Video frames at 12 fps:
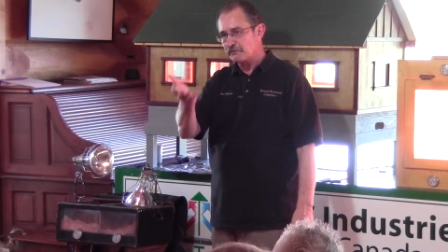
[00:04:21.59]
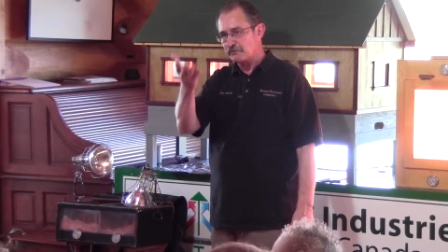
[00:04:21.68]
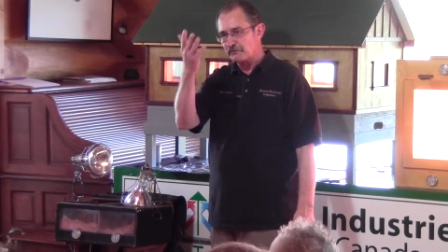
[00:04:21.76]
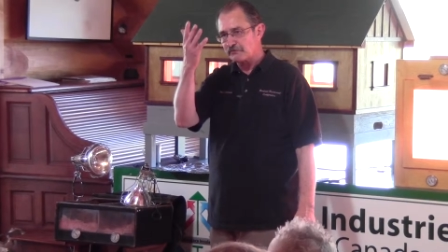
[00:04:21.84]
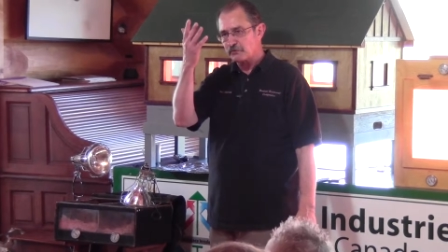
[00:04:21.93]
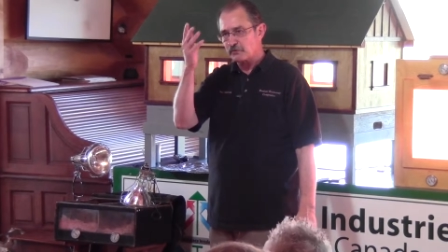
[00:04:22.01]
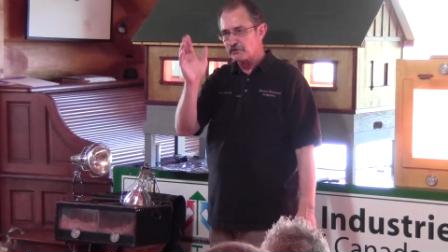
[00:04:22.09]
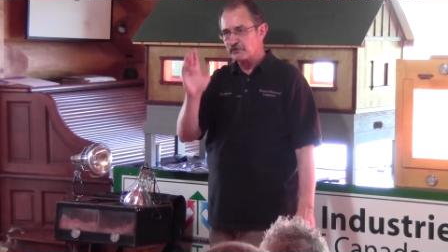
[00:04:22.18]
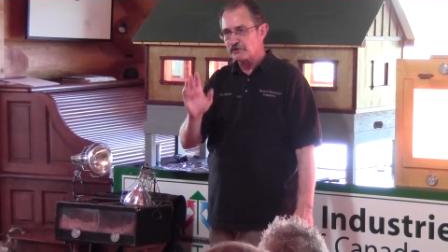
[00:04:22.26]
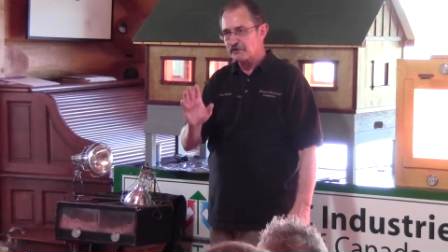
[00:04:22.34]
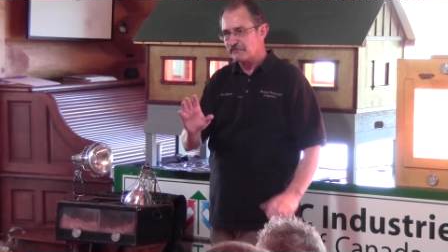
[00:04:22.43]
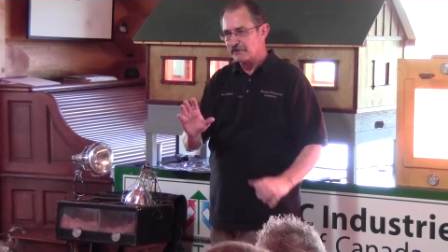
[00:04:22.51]
up on a
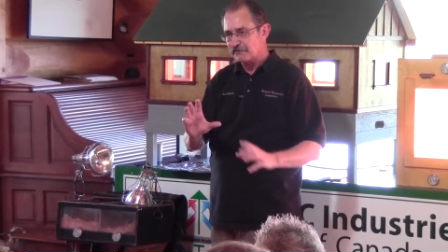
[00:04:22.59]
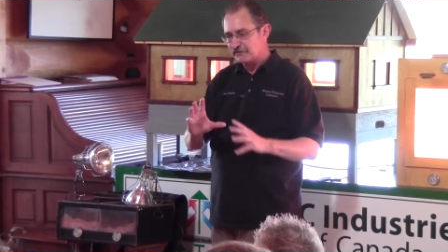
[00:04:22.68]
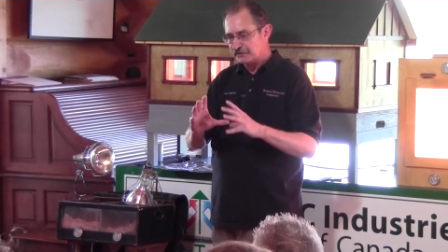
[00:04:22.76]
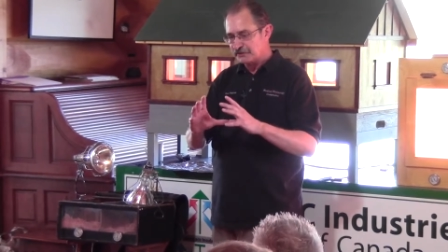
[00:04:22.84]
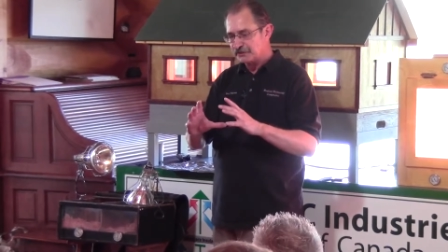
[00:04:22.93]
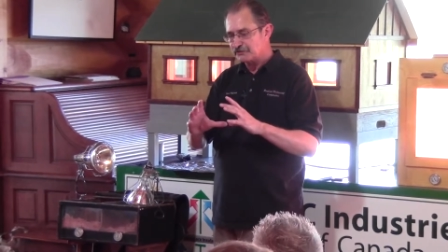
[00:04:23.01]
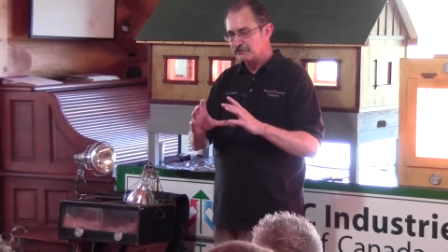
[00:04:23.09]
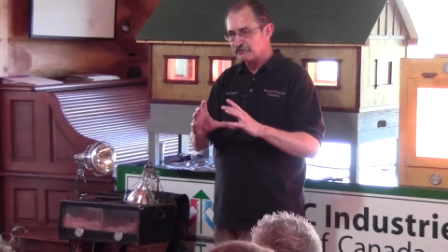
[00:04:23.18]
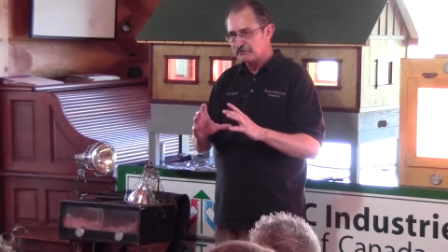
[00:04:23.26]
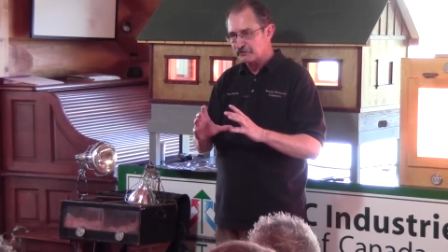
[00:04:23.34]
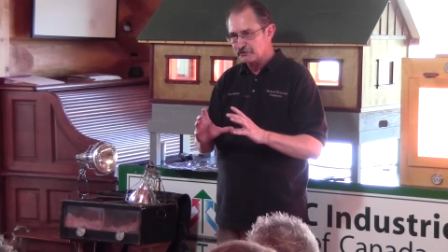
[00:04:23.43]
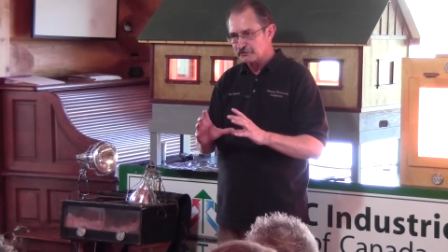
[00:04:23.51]
forklift. I have a digital
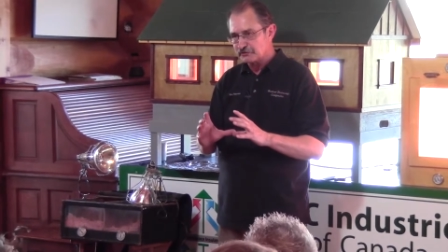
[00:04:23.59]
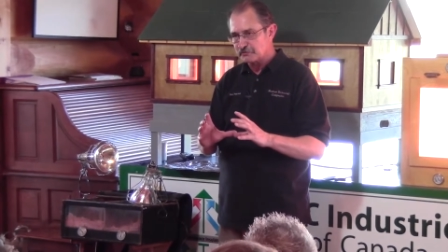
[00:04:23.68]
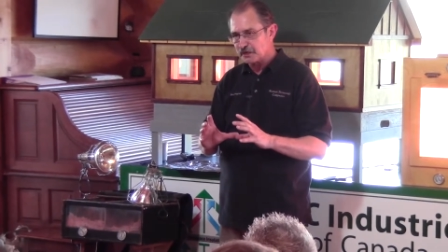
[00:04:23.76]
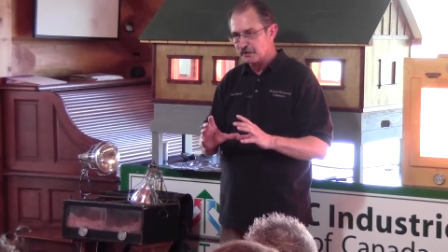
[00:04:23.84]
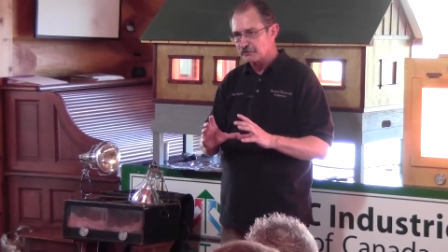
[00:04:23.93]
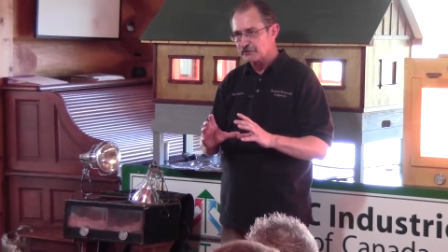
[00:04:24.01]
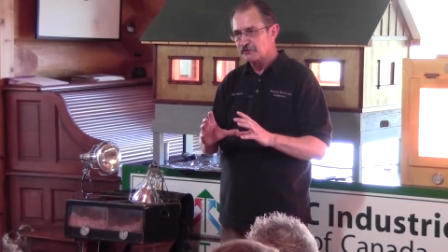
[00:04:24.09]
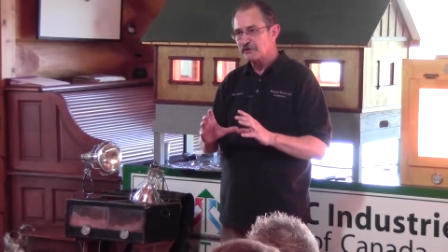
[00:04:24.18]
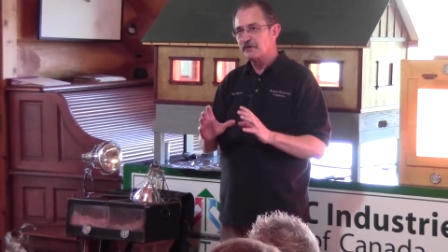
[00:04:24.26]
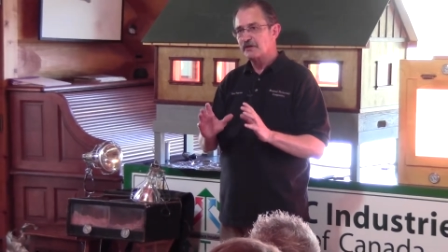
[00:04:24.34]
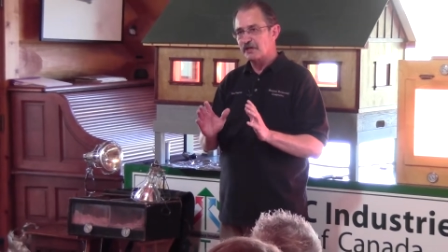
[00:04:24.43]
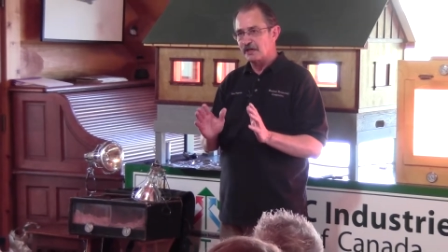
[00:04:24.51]
fluke thermometer.
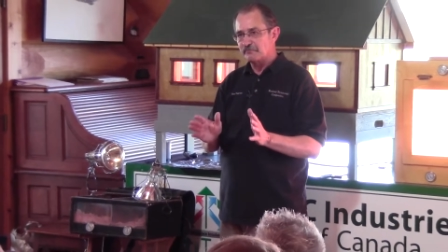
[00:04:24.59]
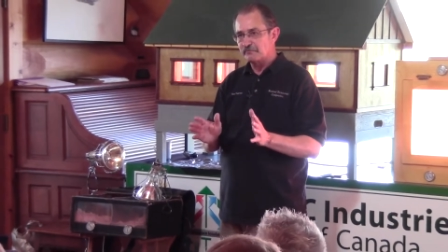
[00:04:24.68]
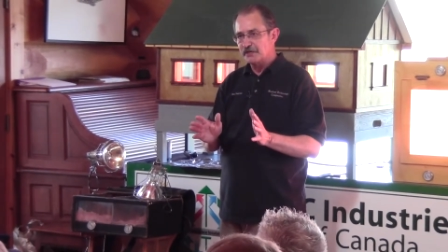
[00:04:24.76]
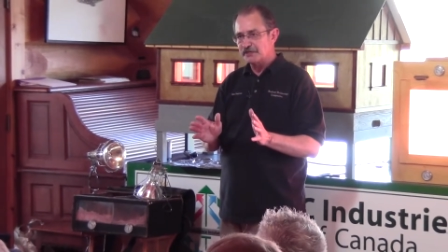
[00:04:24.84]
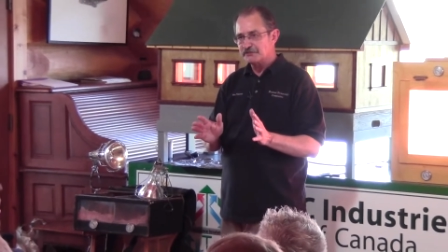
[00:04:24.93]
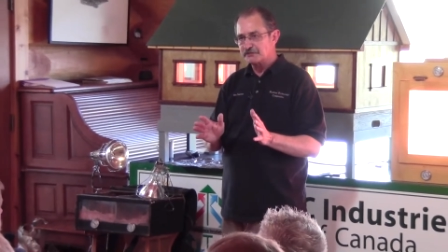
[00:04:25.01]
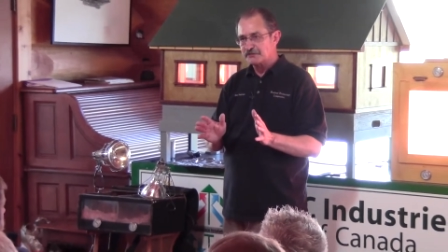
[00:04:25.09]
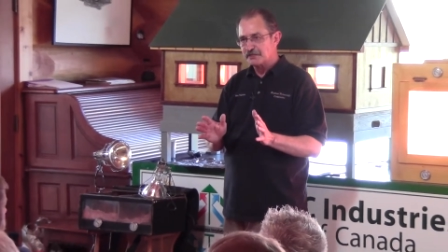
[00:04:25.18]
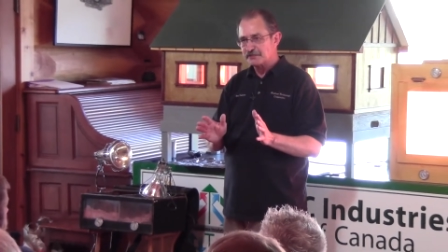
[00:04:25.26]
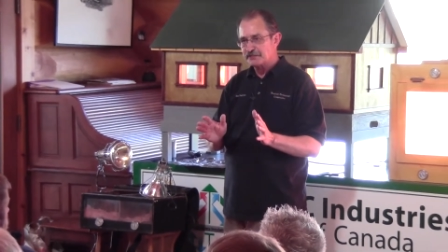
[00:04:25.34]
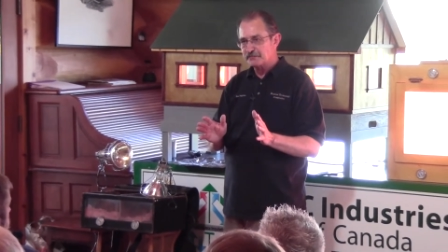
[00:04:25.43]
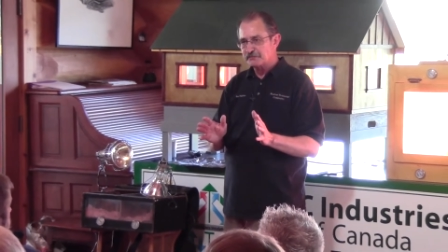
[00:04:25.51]
I've measured
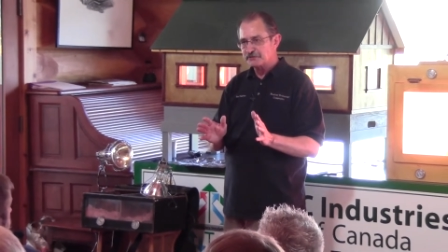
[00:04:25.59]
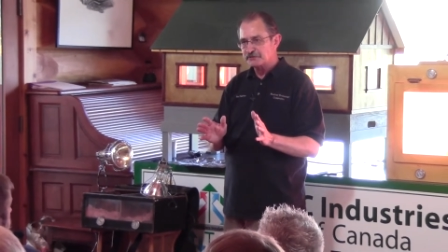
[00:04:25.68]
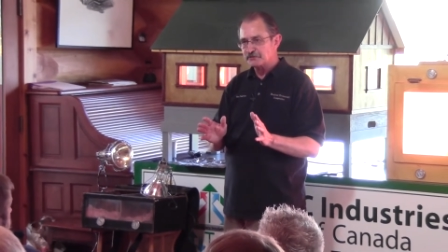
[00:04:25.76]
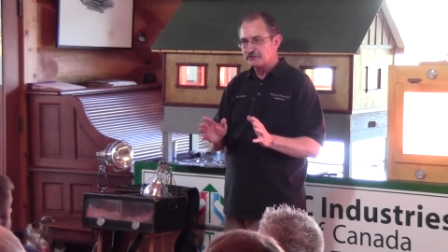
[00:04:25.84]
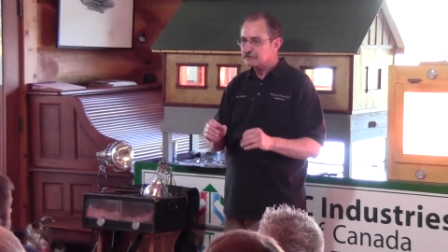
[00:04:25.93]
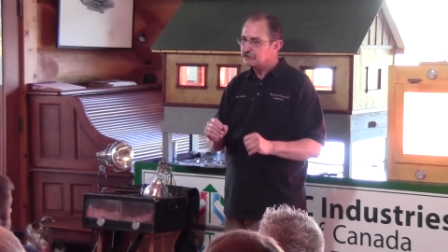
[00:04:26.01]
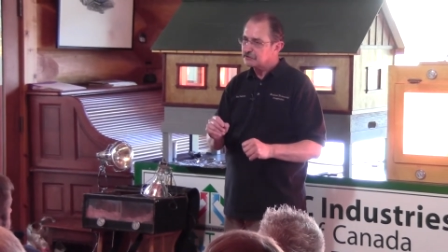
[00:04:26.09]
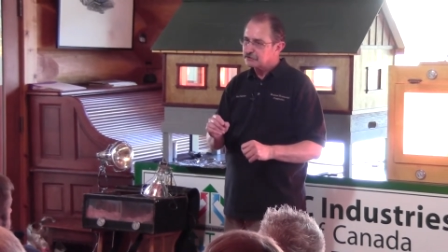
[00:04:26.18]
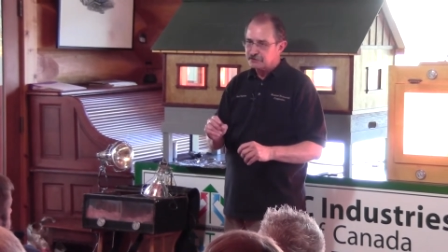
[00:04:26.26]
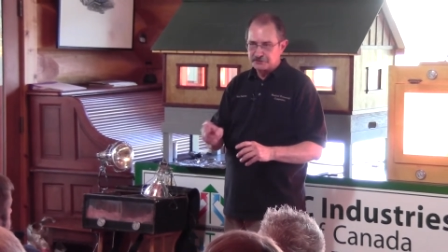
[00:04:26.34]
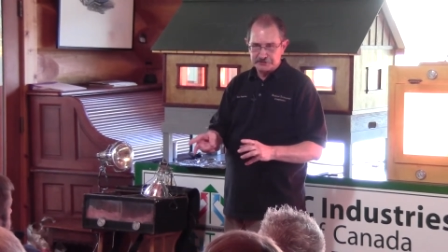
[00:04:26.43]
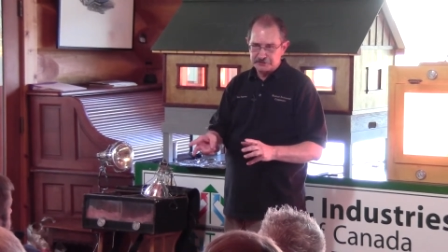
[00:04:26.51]
that temperature.
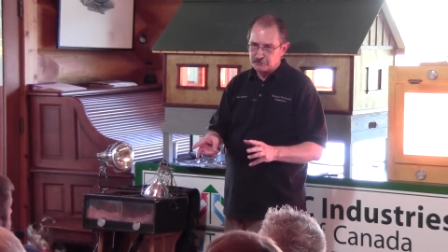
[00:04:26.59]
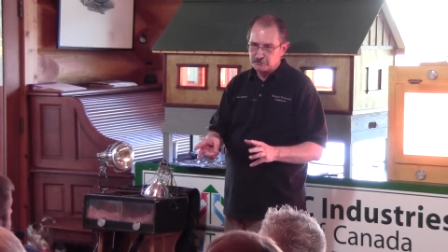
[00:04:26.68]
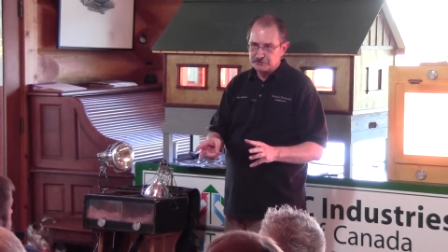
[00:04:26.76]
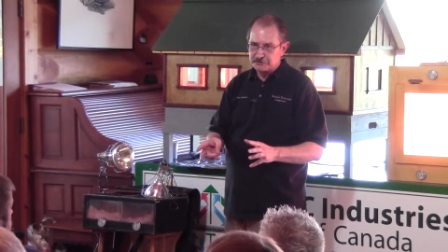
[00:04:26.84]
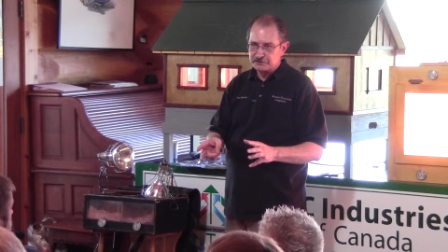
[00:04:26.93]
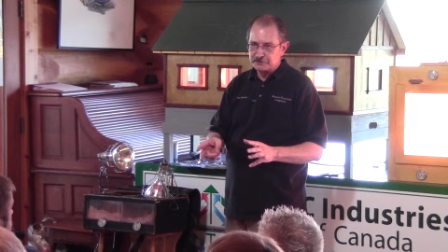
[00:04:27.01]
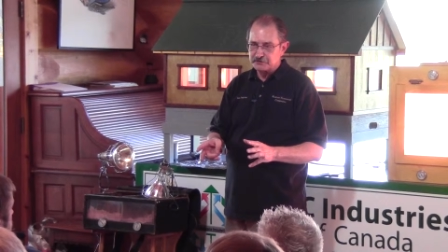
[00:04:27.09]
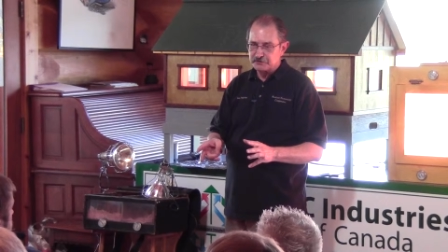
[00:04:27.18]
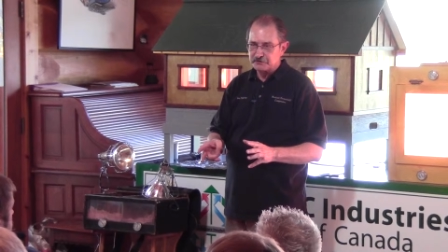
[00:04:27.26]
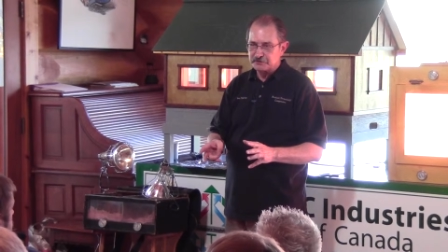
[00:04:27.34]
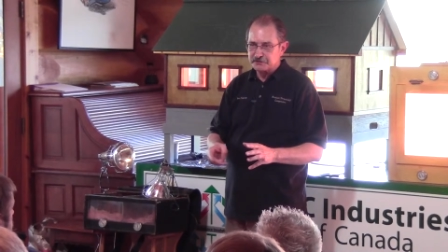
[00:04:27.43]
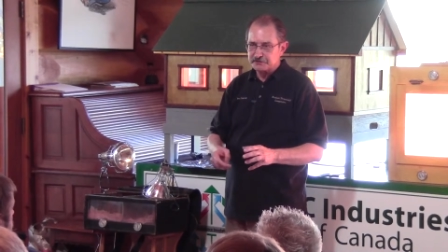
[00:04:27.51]
It's still within two
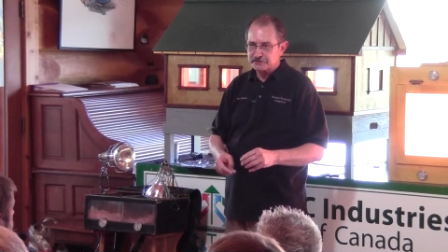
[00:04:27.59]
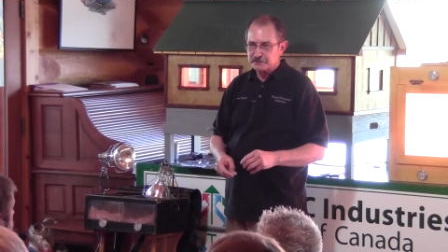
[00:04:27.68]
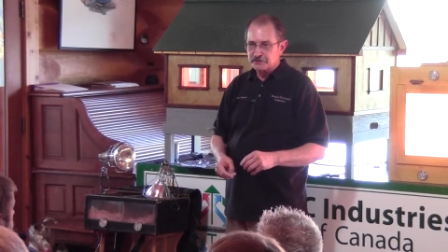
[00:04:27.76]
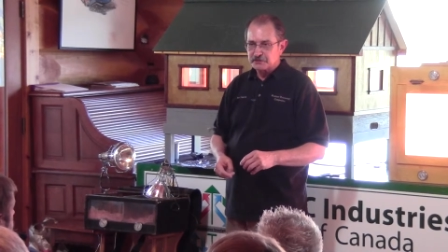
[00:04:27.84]
degrees.